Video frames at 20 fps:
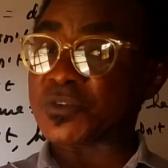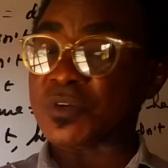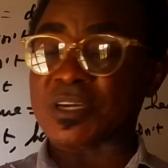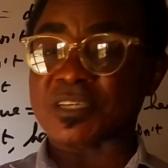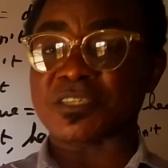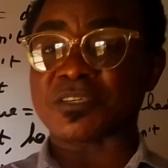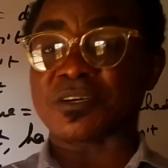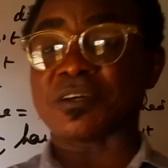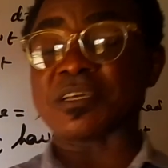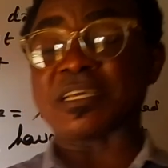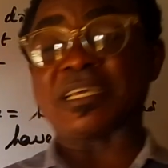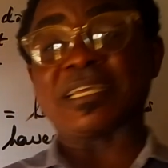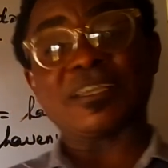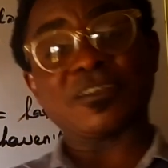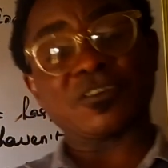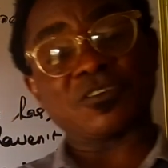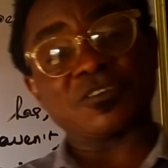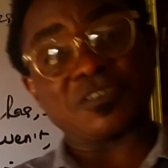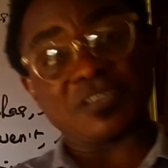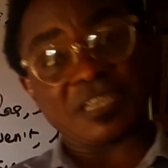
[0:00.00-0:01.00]
structure
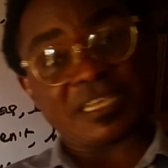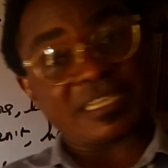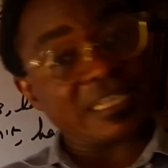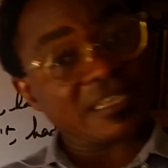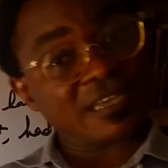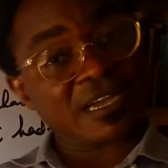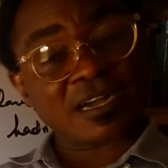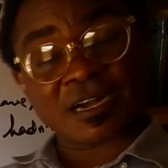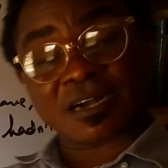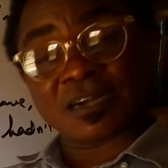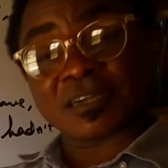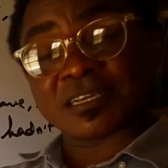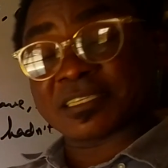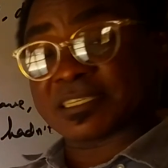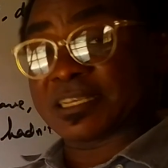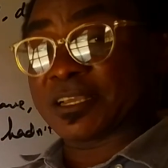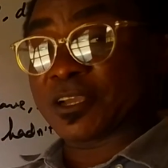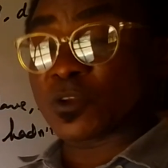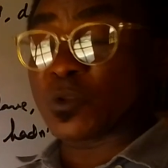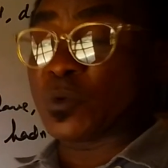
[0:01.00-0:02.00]

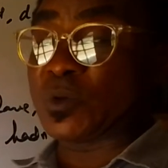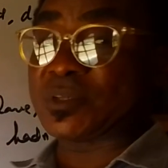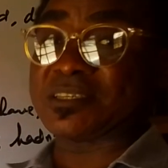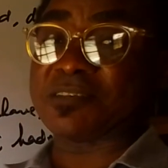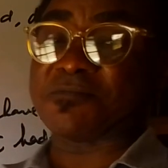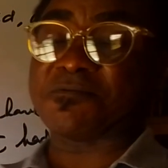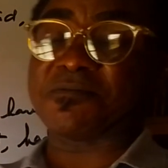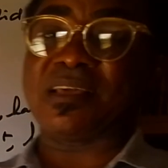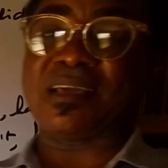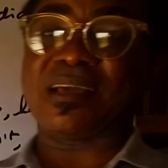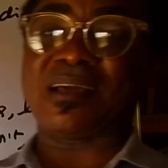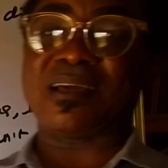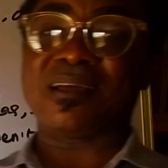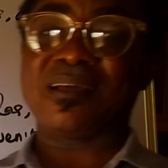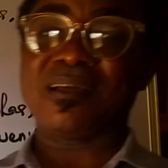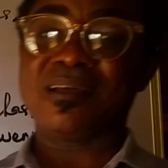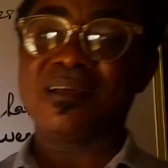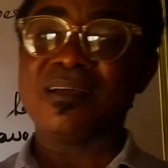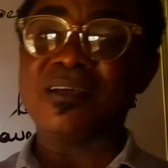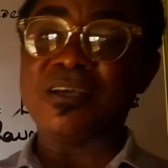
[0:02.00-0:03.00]
is inclusive here.
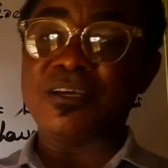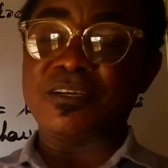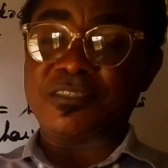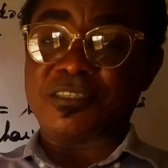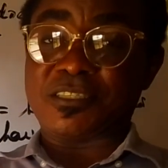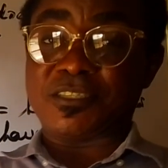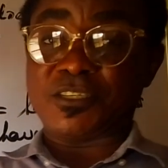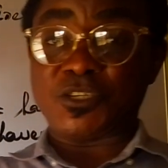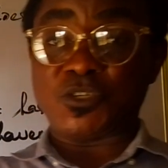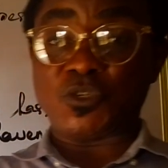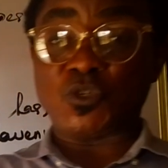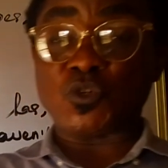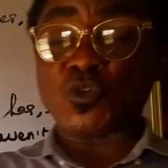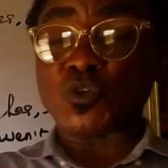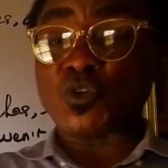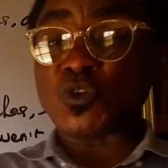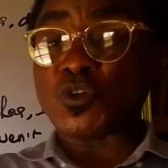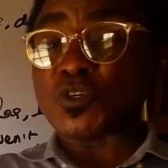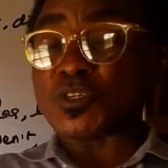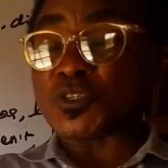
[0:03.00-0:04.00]
Do
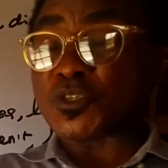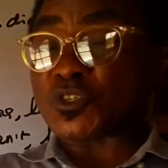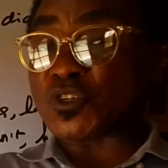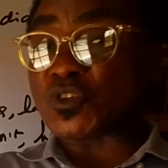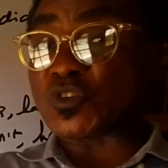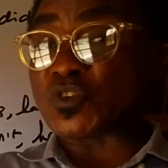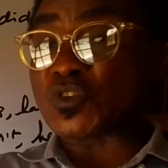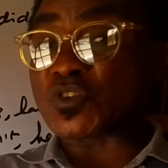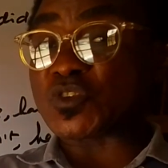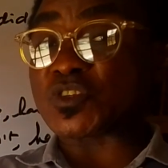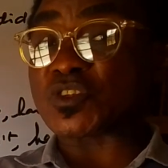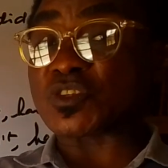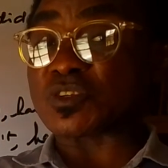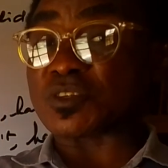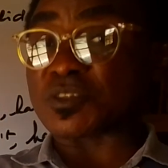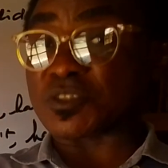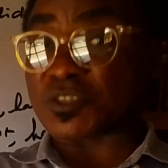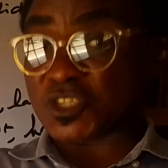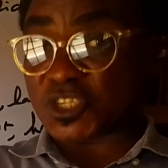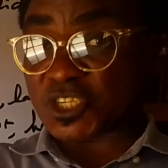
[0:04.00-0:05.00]
you use
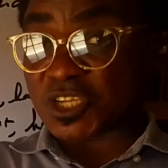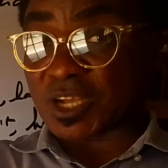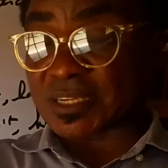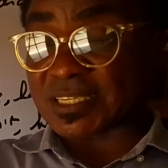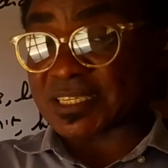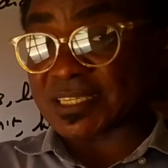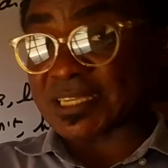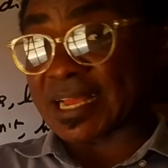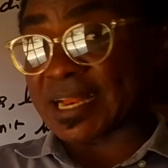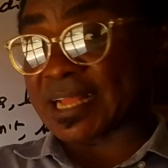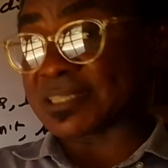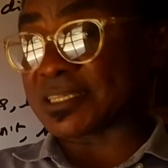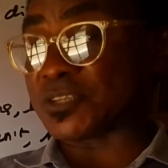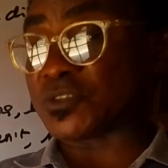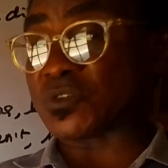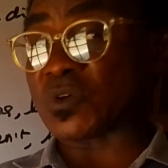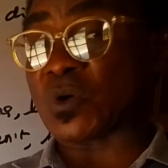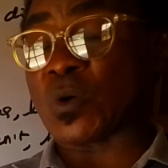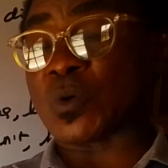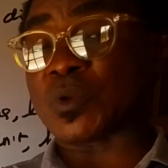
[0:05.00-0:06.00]
short
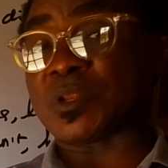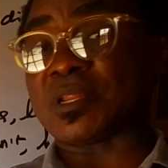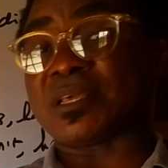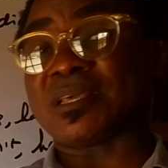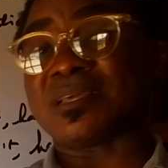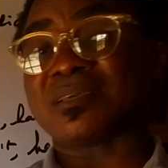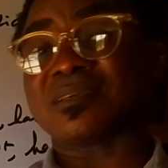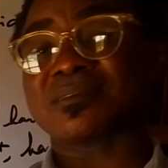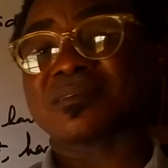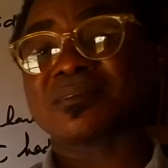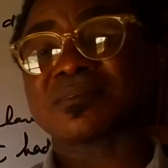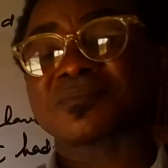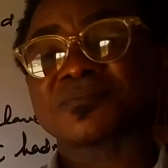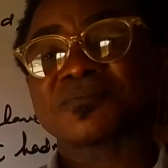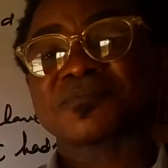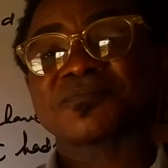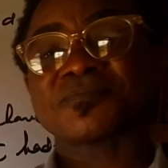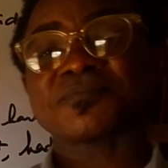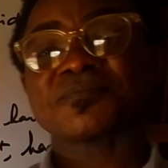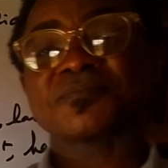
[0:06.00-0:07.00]
sentences only,
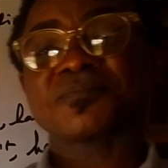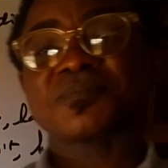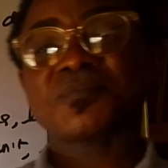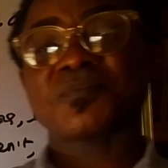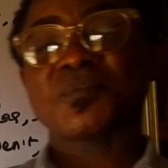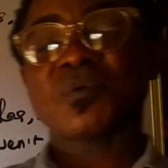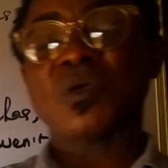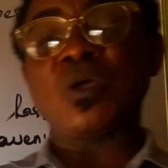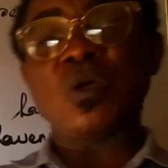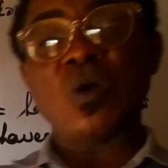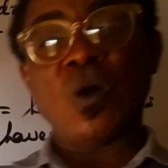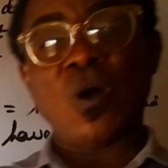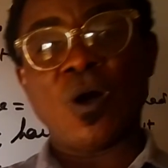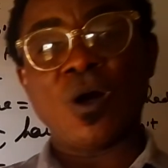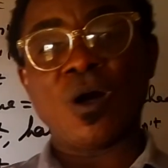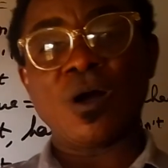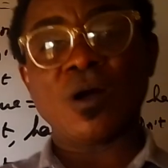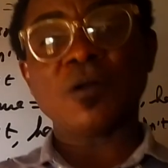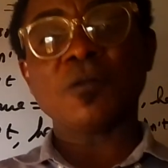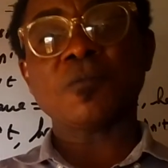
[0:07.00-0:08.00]

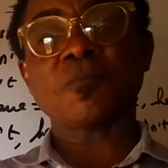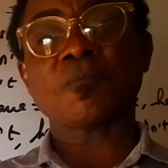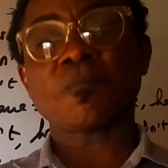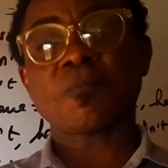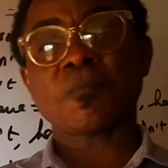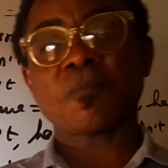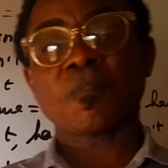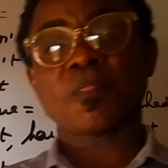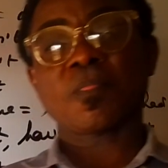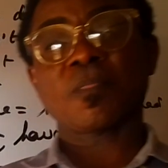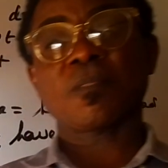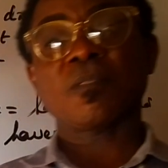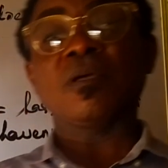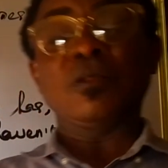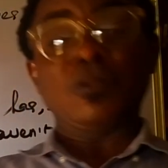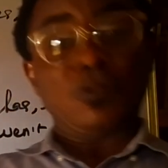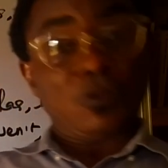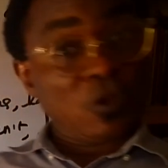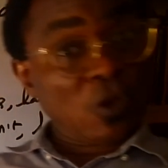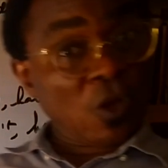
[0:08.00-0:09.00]
or
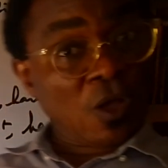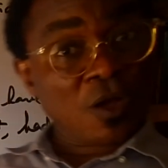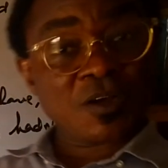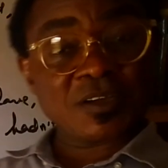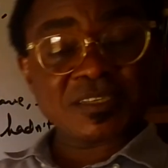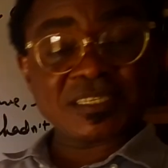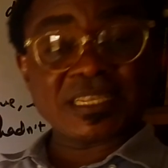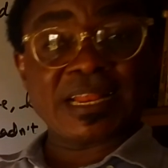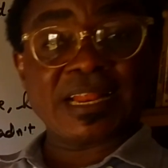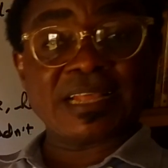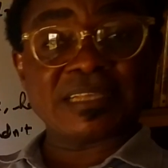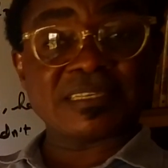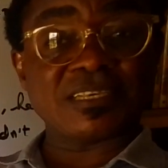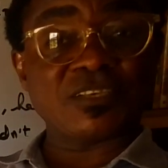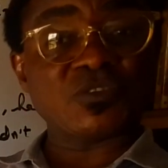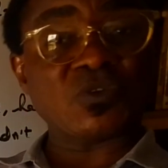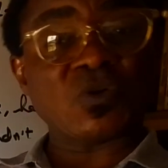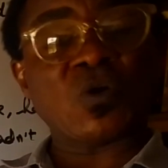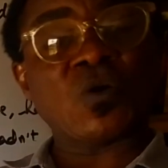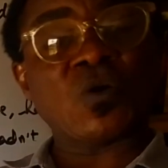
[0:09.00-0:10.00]
long sentences